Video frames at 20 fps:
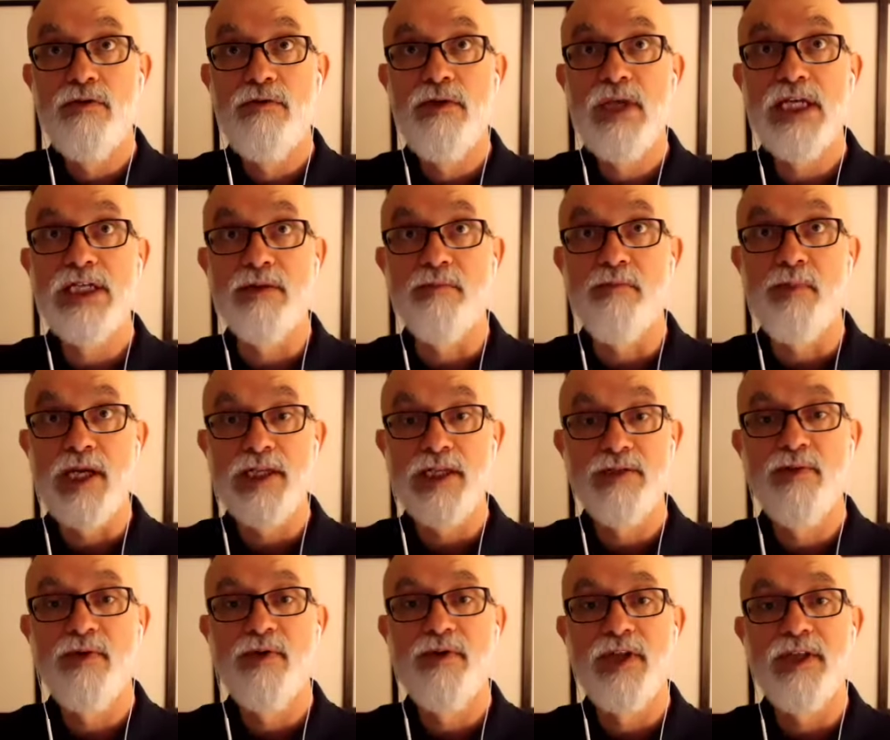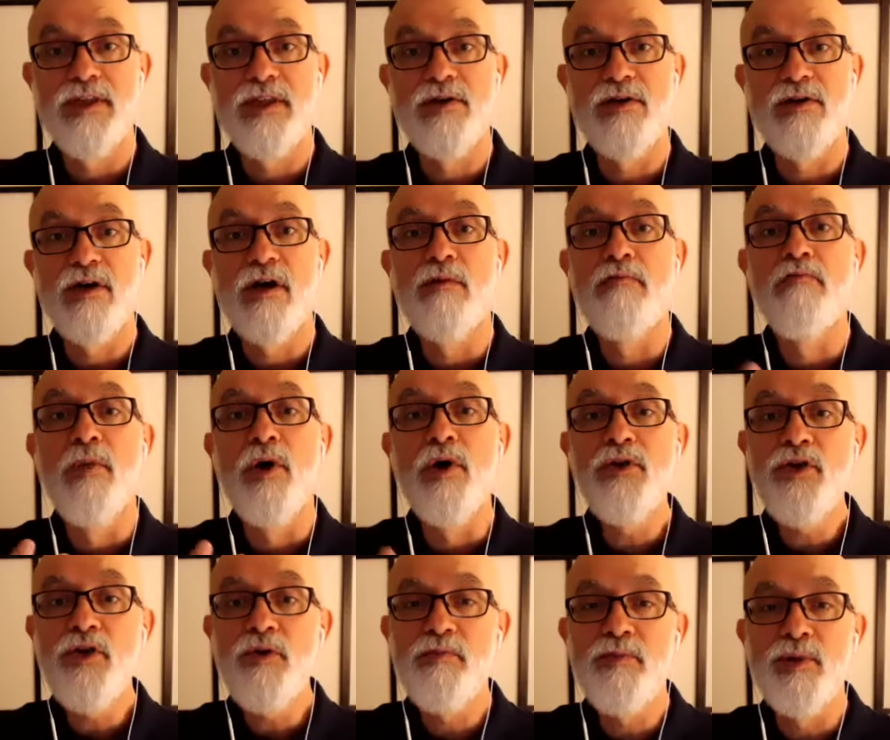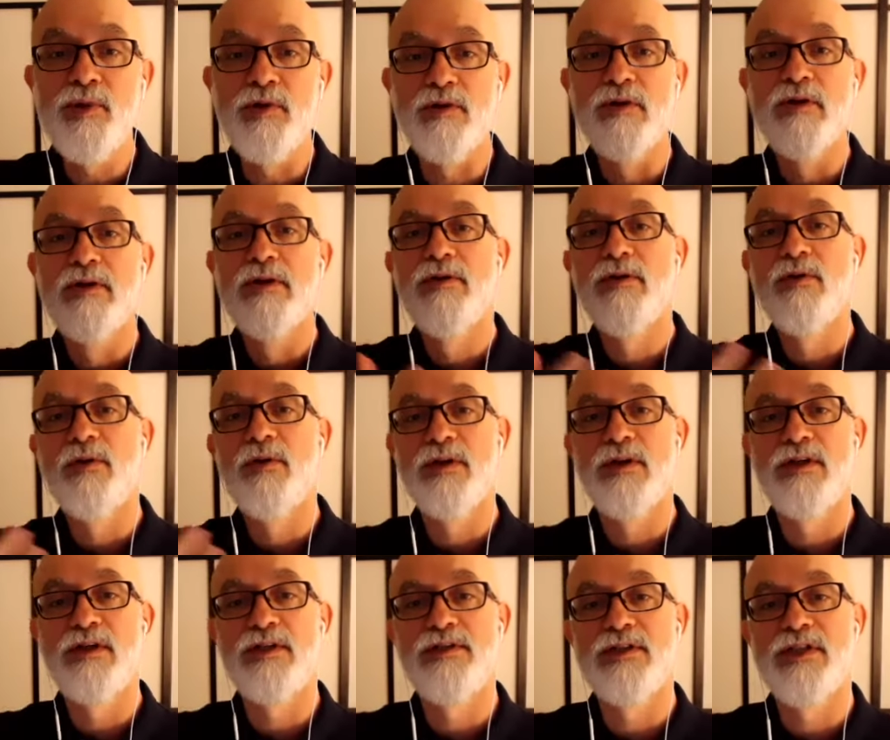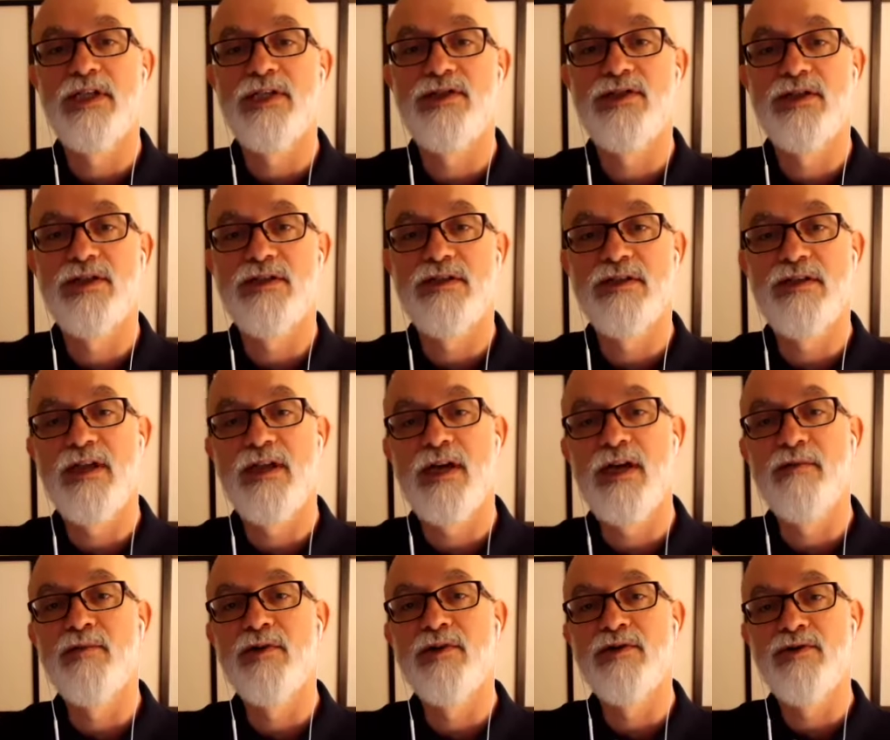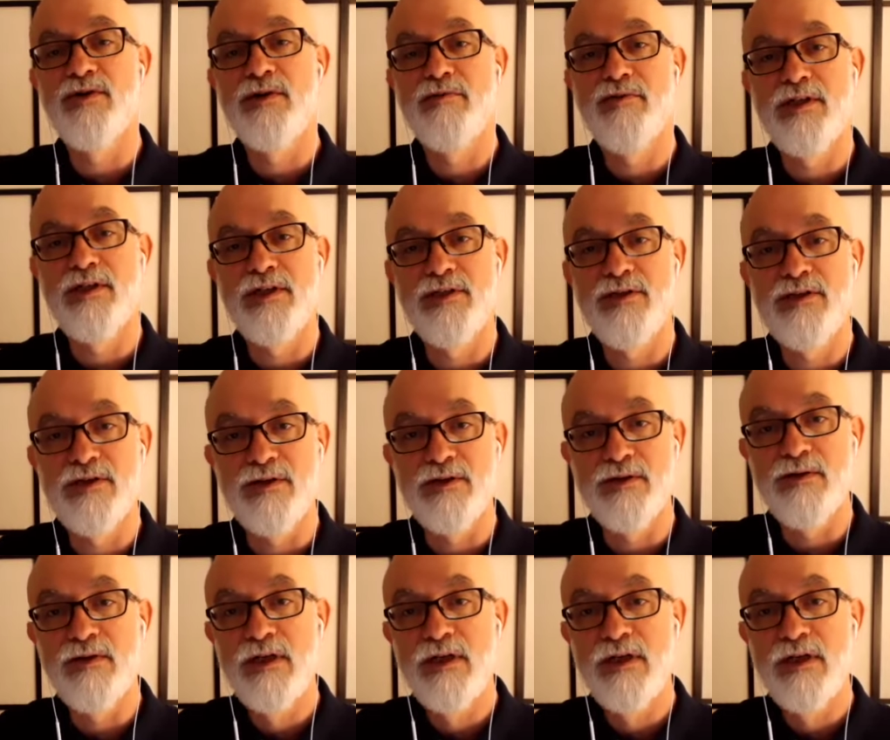Is it possible that there are multiple organizations that I'm contributing to?